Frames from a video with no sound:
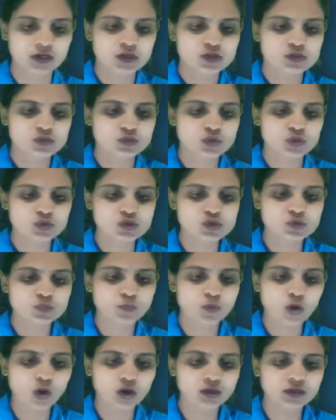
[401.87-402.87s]
So
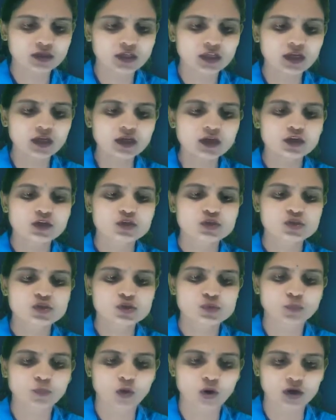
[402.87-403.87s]
small t,
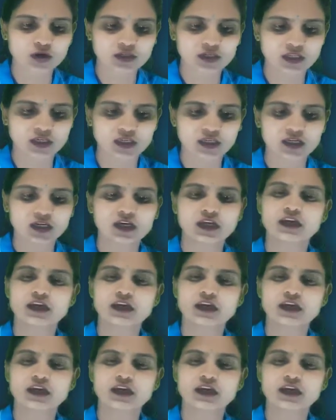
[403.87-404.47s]
small t.